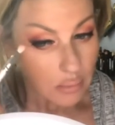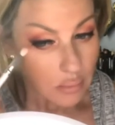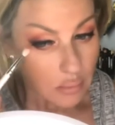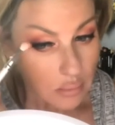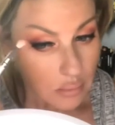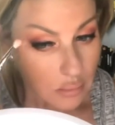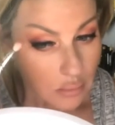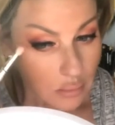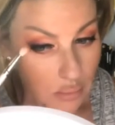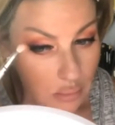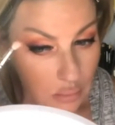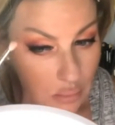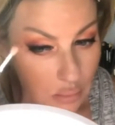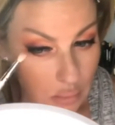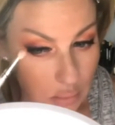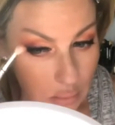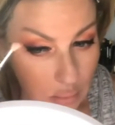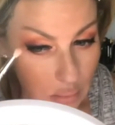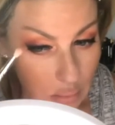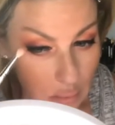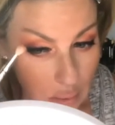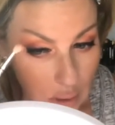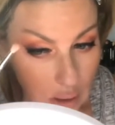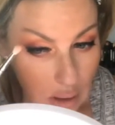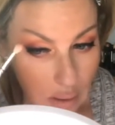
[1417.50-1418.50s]

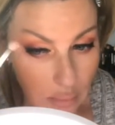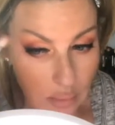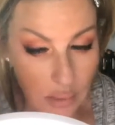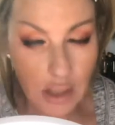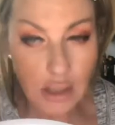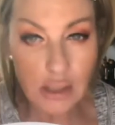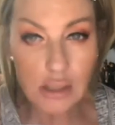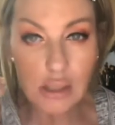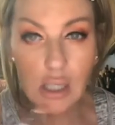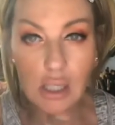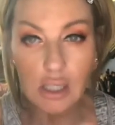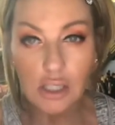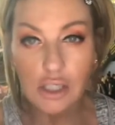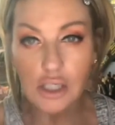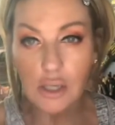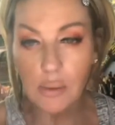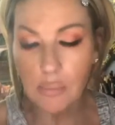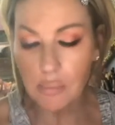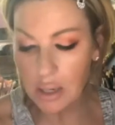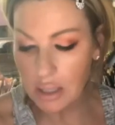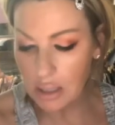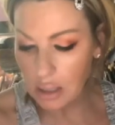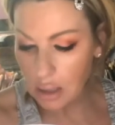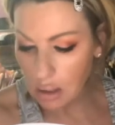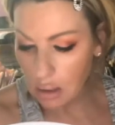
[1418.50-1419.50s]
I think I'm going to touch up
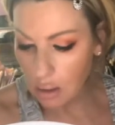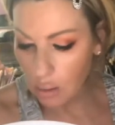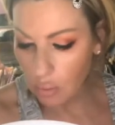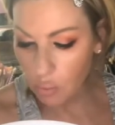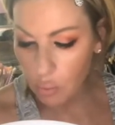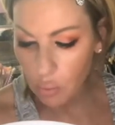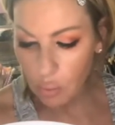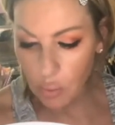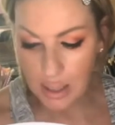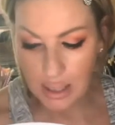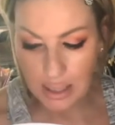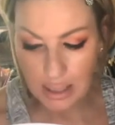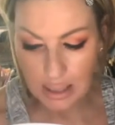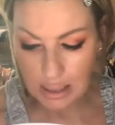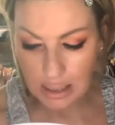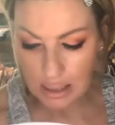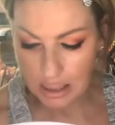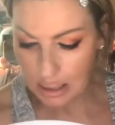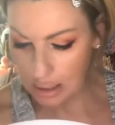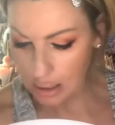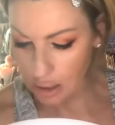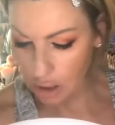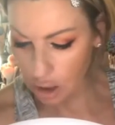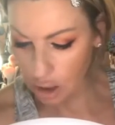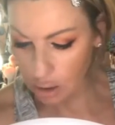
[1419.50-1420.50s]
my little wing
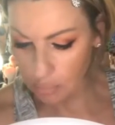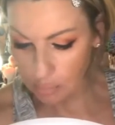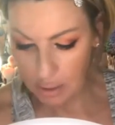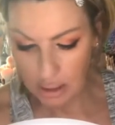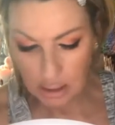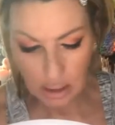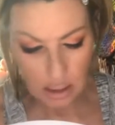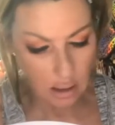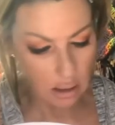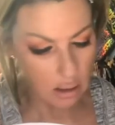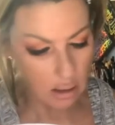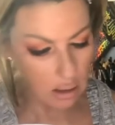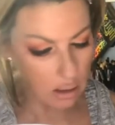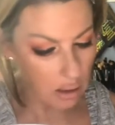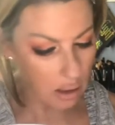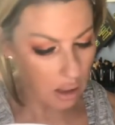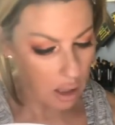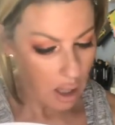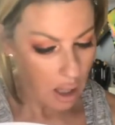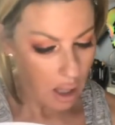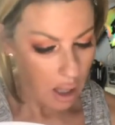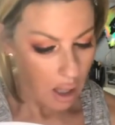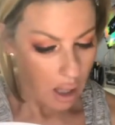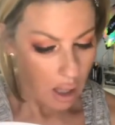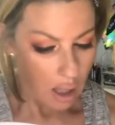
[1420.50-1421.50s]
here, my little
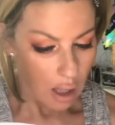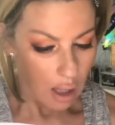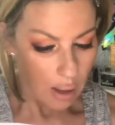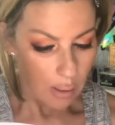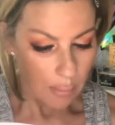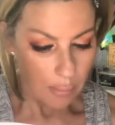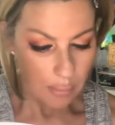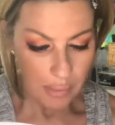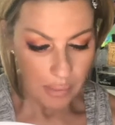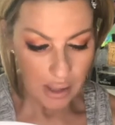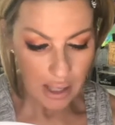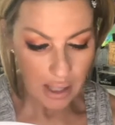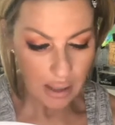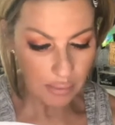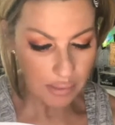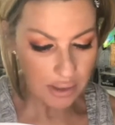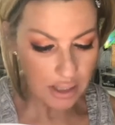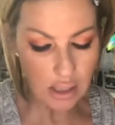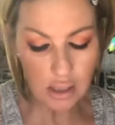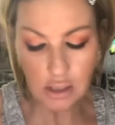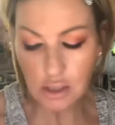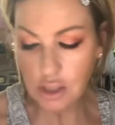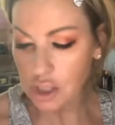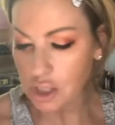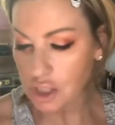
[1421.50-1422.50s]

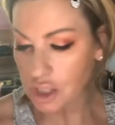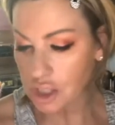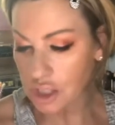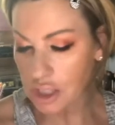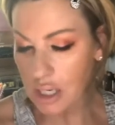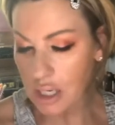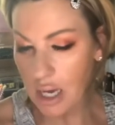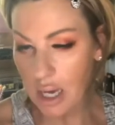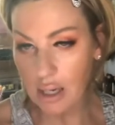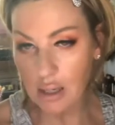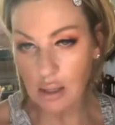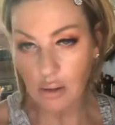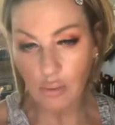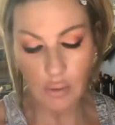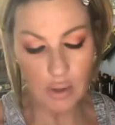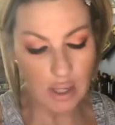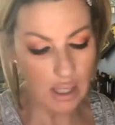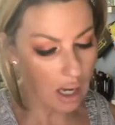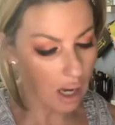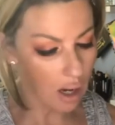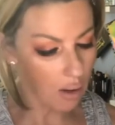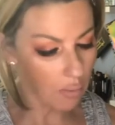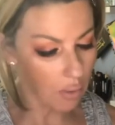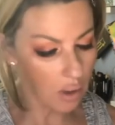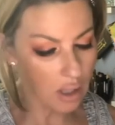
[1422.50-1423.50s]
baby shadow
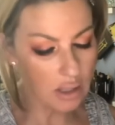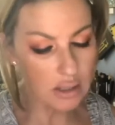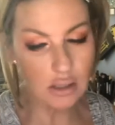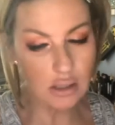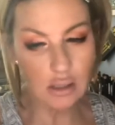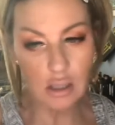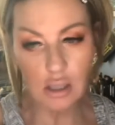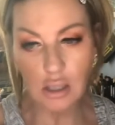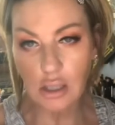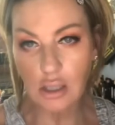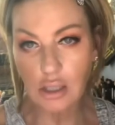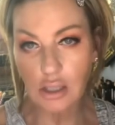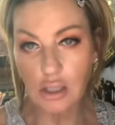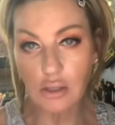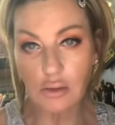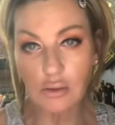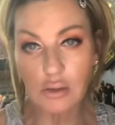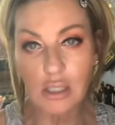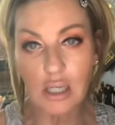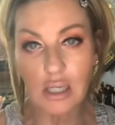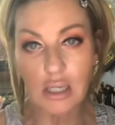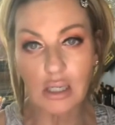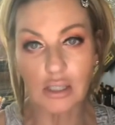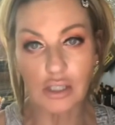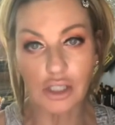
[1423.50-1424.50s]
wing. I was going to
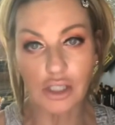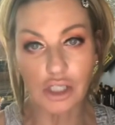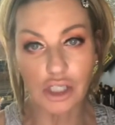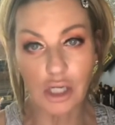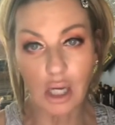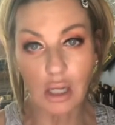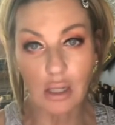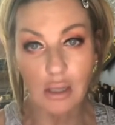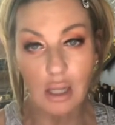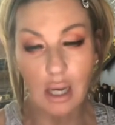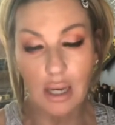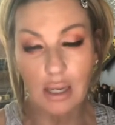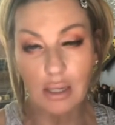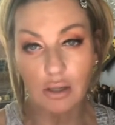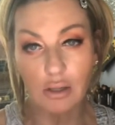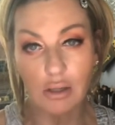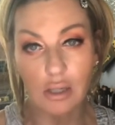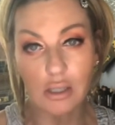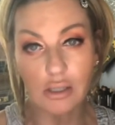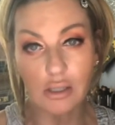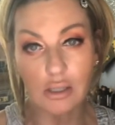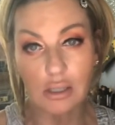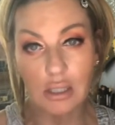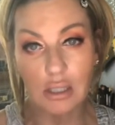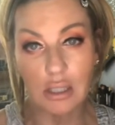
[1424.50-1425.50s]
use like a gel liner
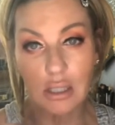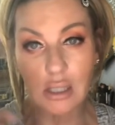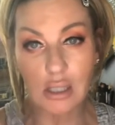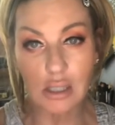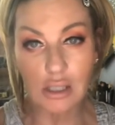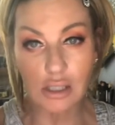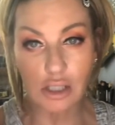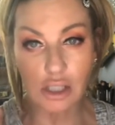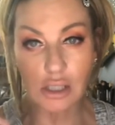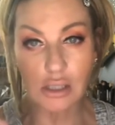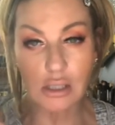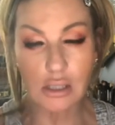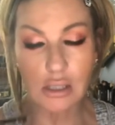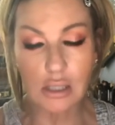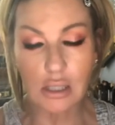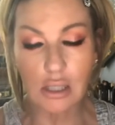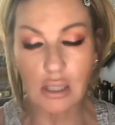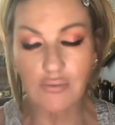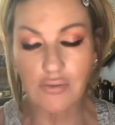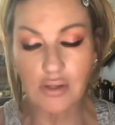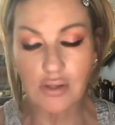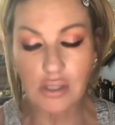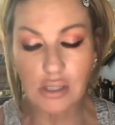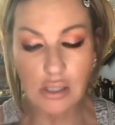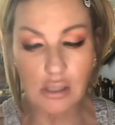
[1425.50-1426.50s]
underneath it just to
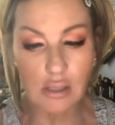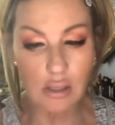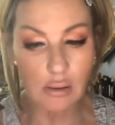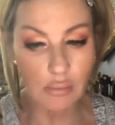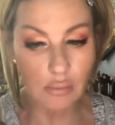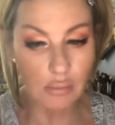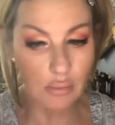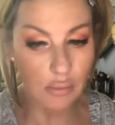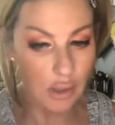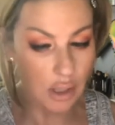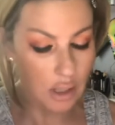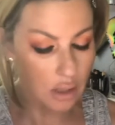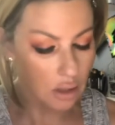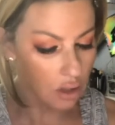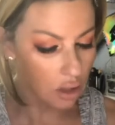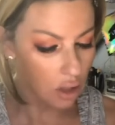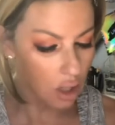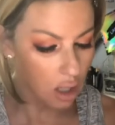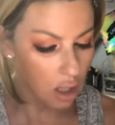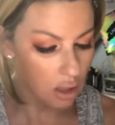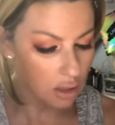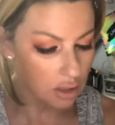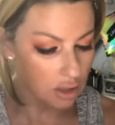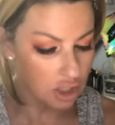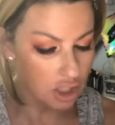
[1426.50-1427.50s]
give it some
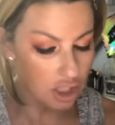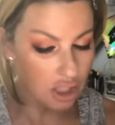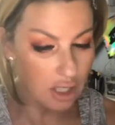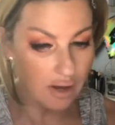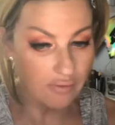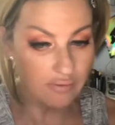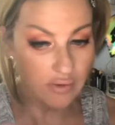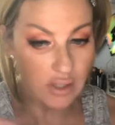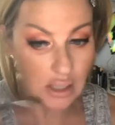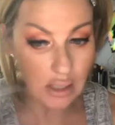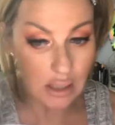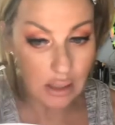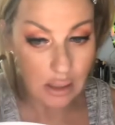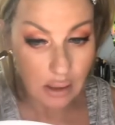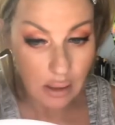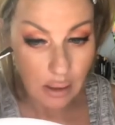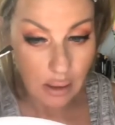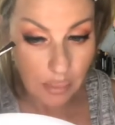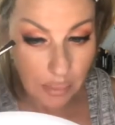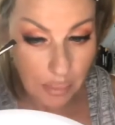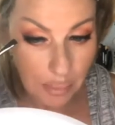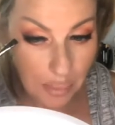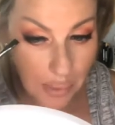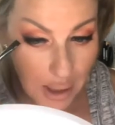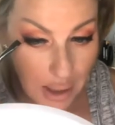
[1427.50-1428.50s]
longevity,
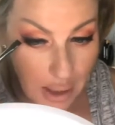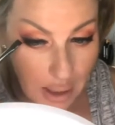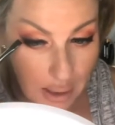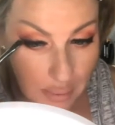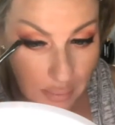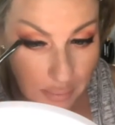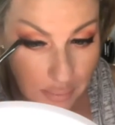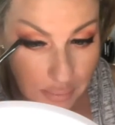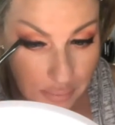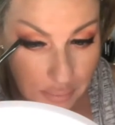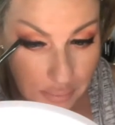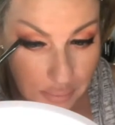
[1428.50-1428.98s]
but